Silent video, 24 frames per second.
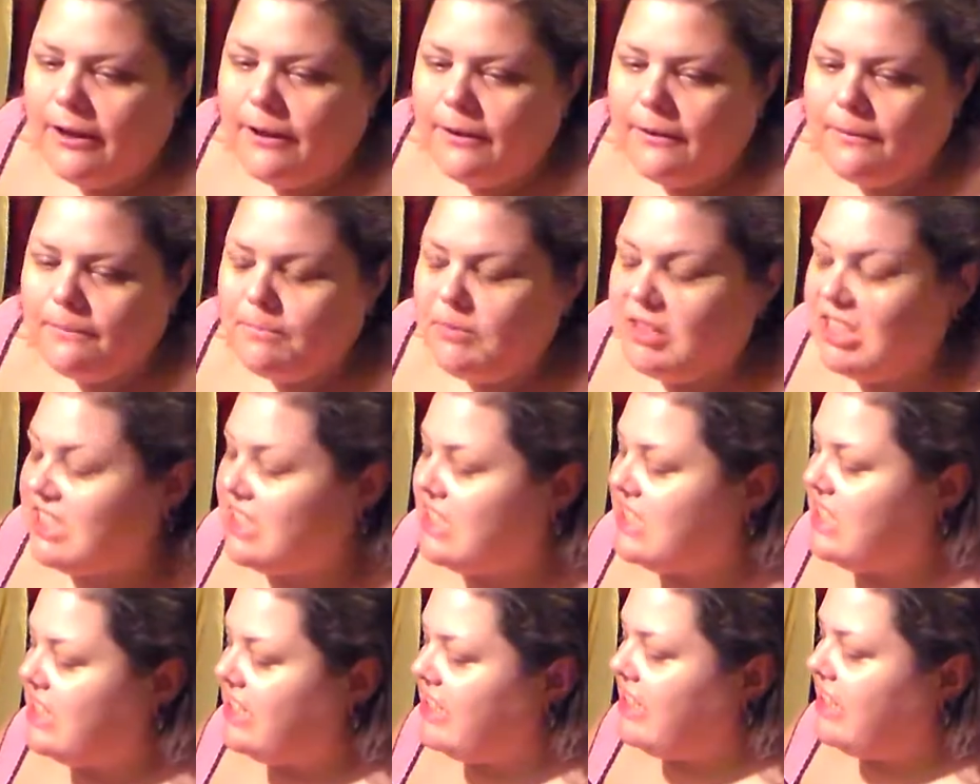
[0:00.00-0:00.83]
Um, this
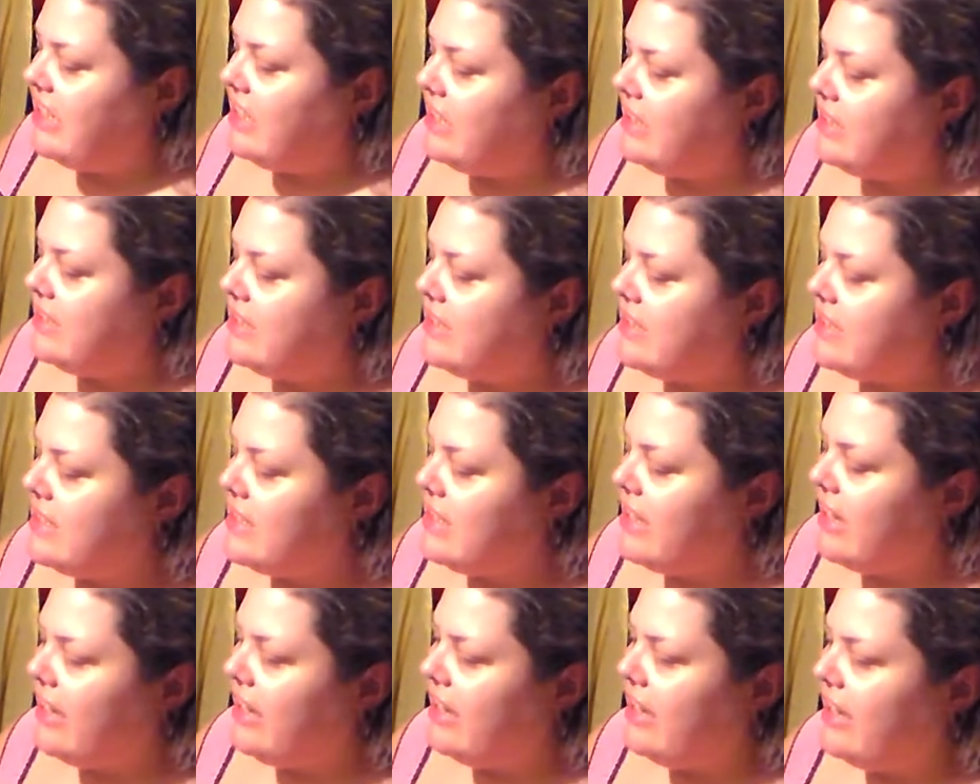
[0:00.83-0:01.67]
tea is
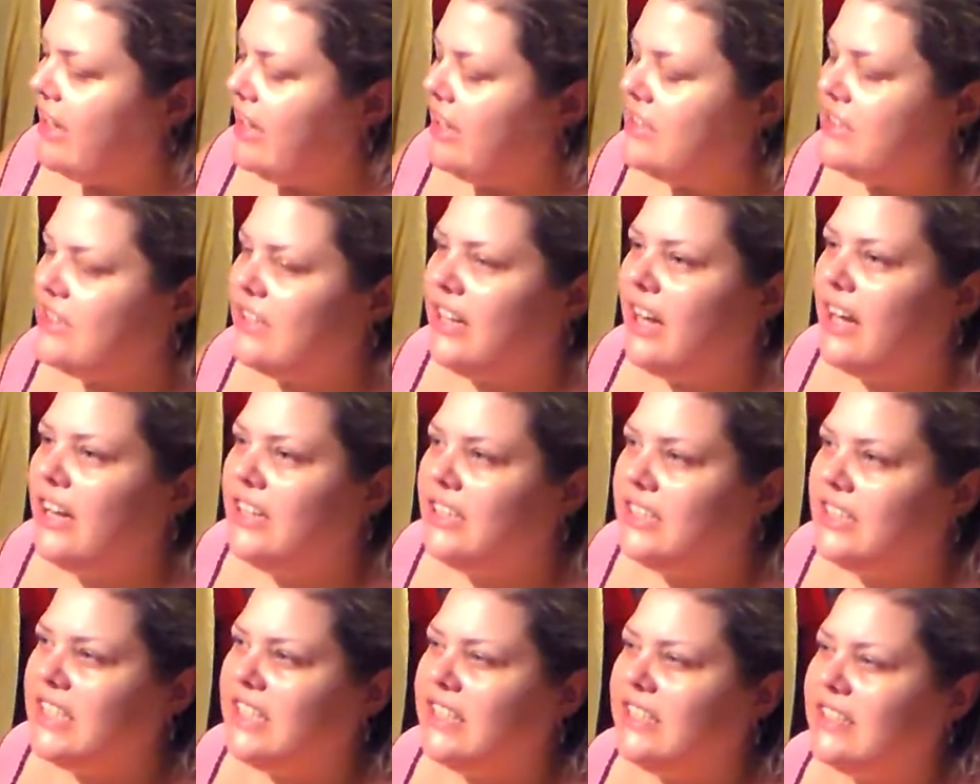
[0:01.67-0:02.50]
like, it kind
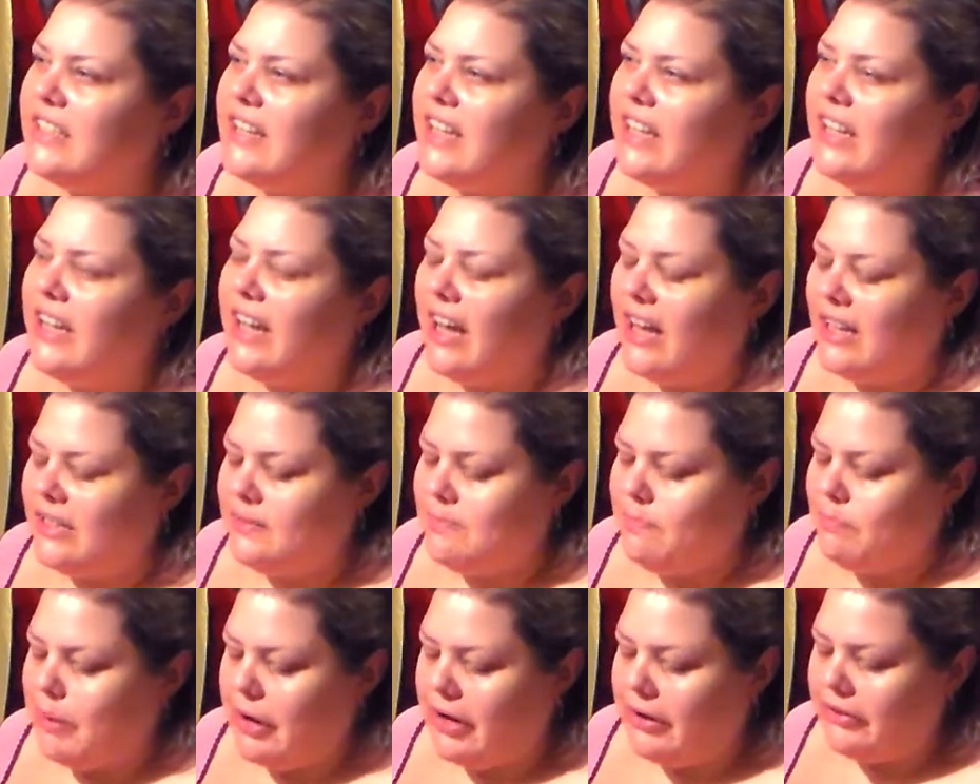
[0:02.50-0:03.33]
of tastes like it
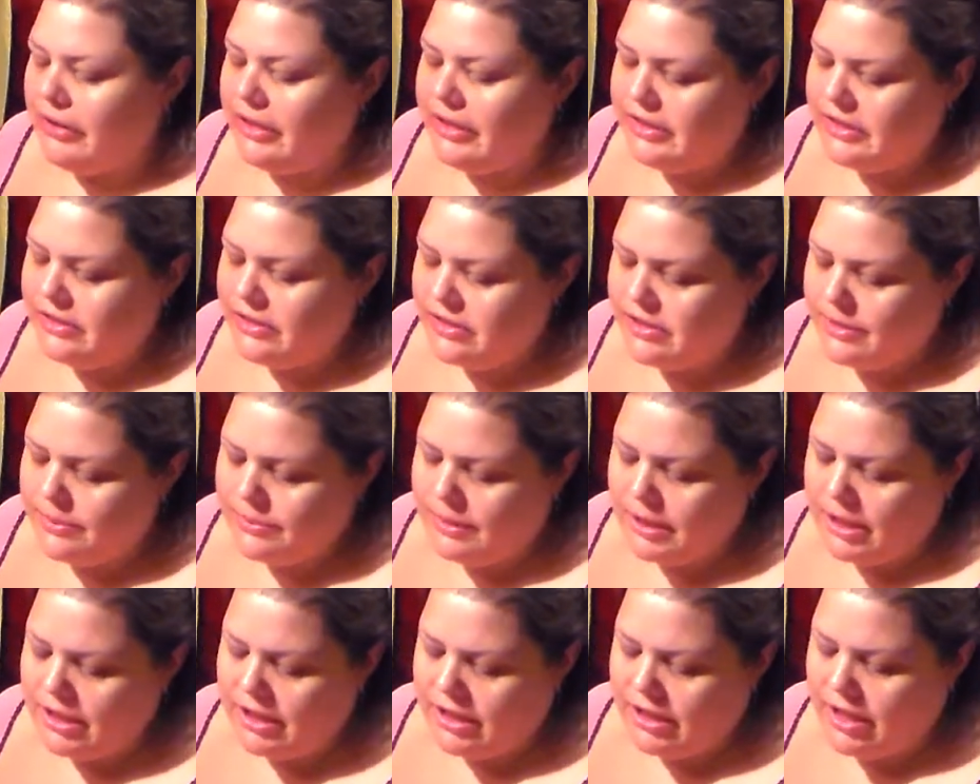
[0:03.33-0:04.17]
has berries or
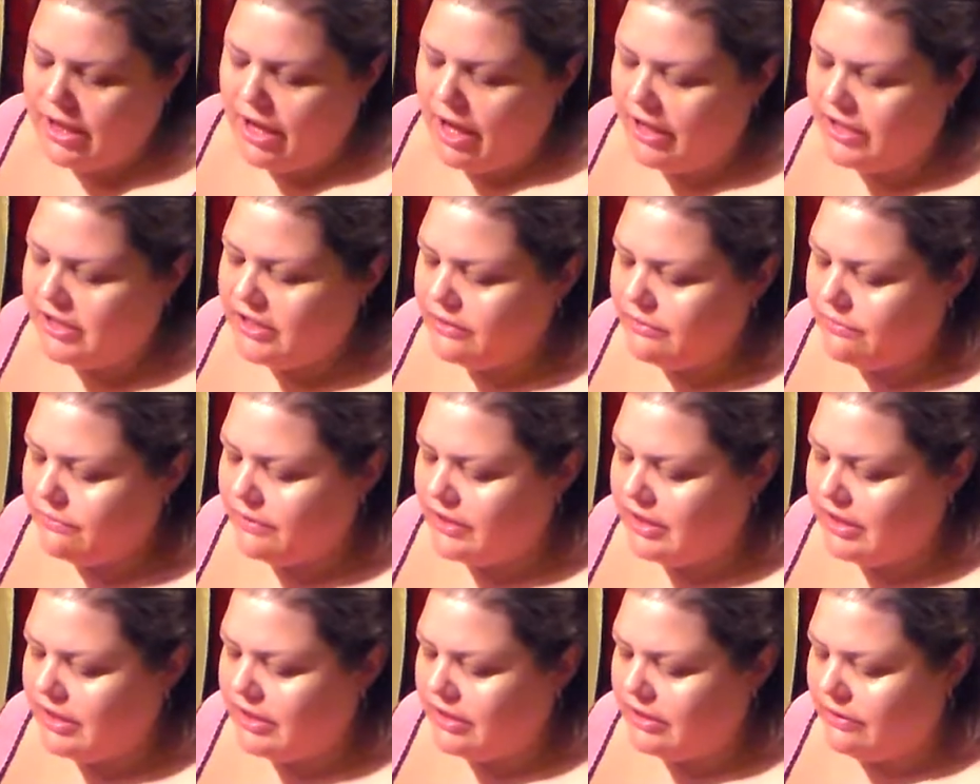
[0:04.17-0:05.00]
something in it. I didn't
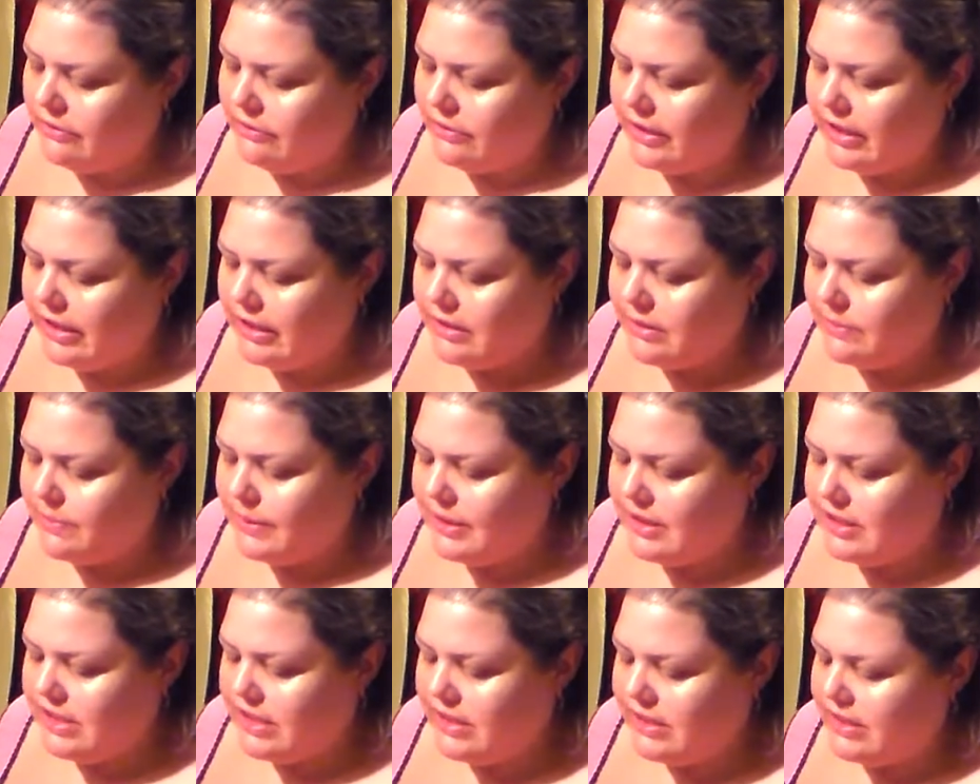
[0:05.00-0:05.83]
read the ingredients,
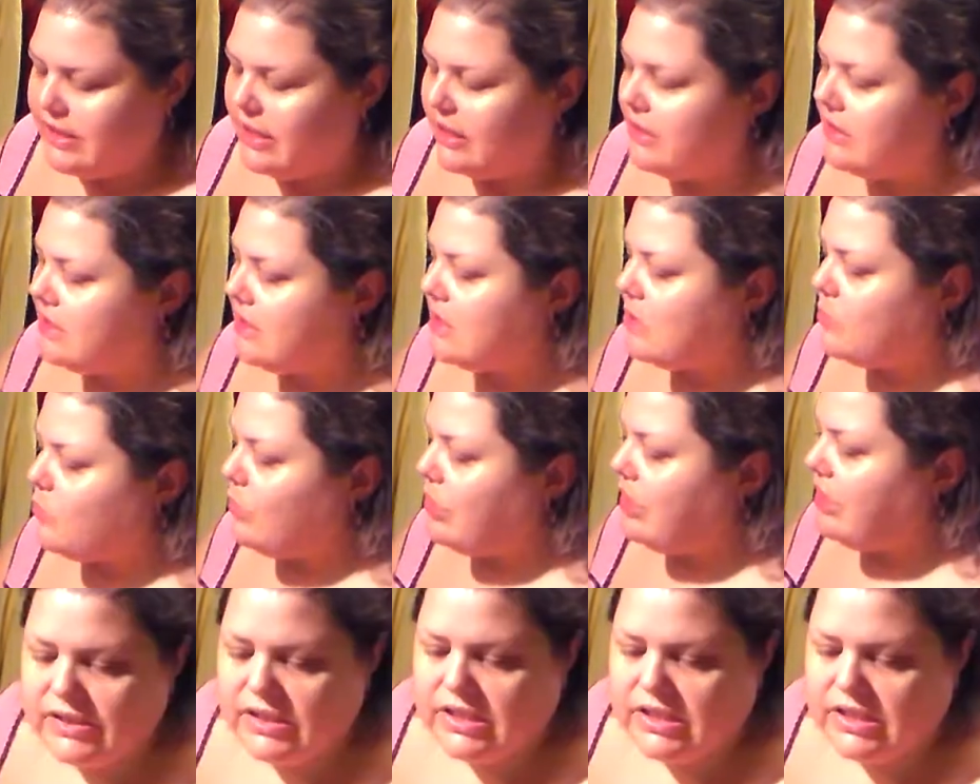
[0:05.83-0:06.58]
but it tastes kind of sweet.